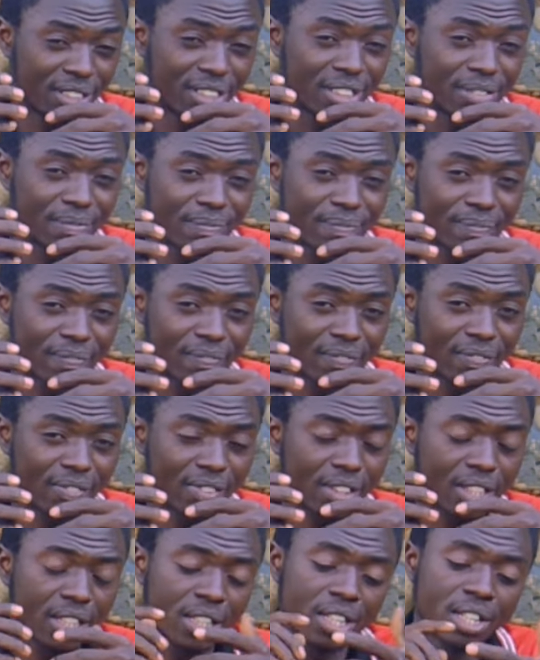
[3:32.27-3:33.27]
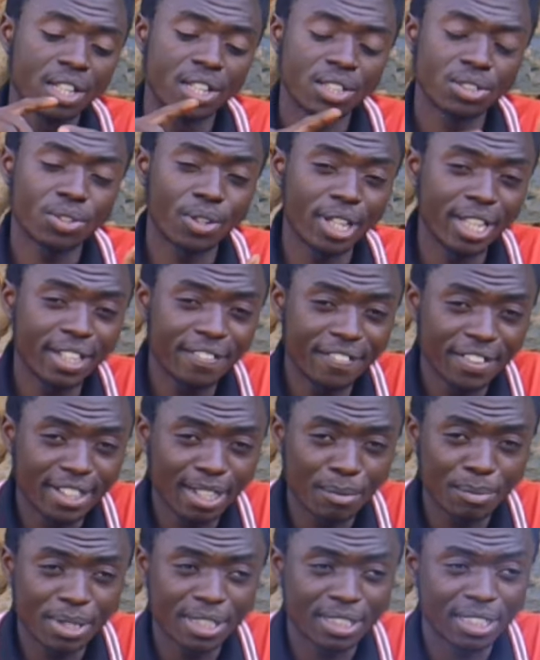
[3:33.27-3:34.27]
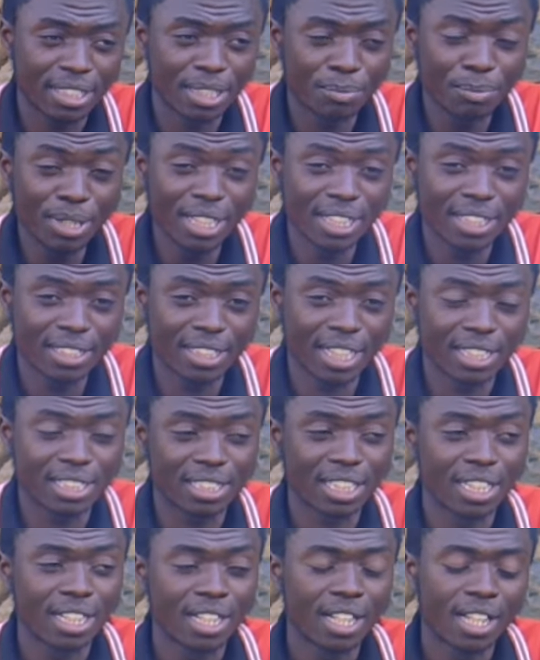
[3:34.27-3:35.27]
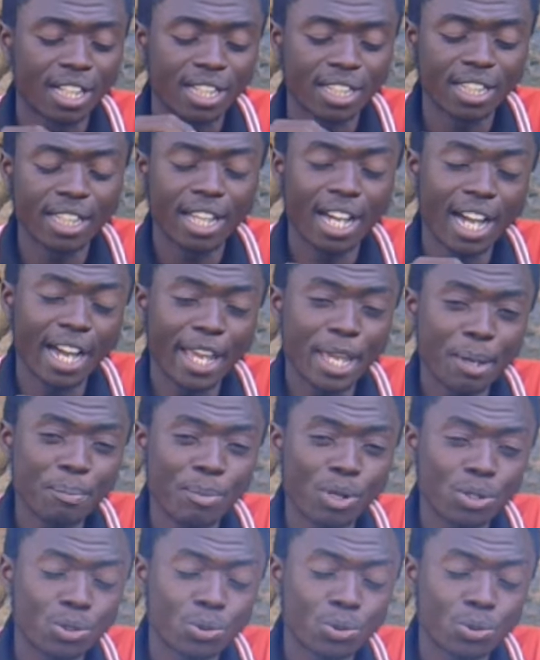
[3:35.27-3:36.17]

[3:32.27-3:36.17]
C. So in vitamin C, meaning that they are able